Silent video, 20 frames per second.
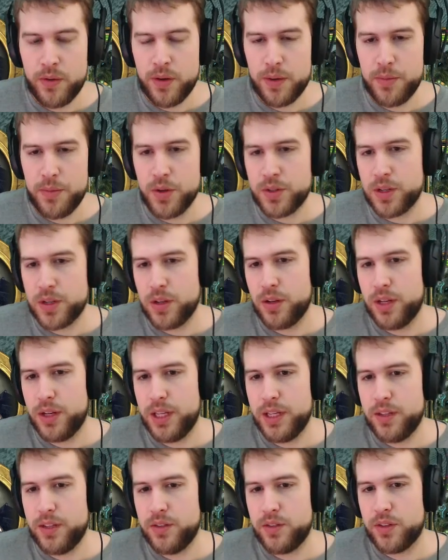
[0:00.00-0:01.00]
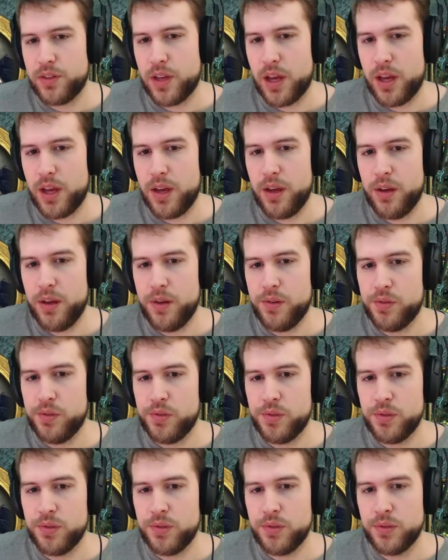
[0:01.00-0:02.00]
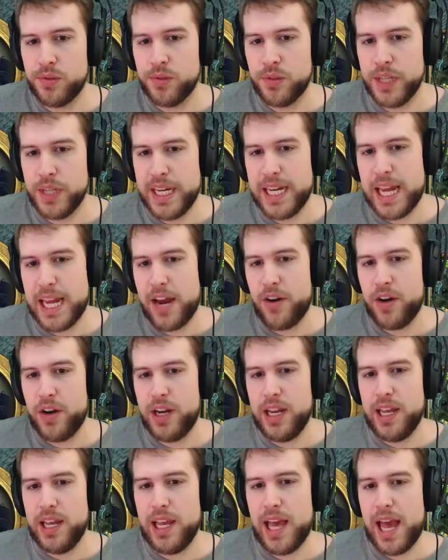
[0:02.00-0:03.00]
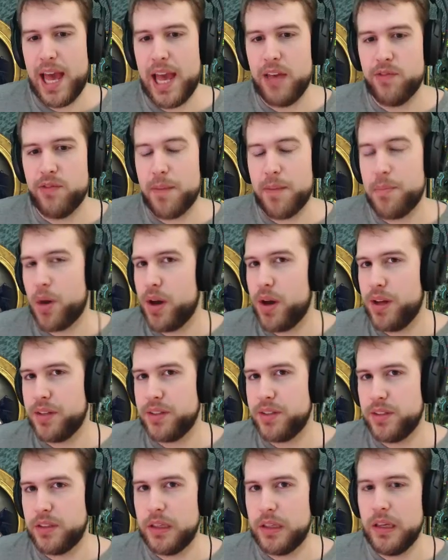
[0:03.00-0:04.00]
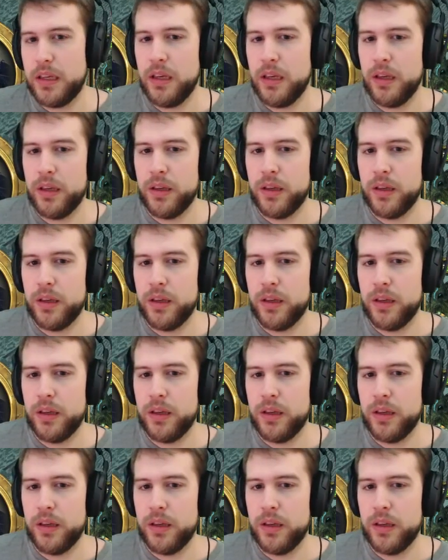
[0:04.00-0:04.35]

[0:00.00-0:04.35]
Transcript: Musalon is inherently a vampire city.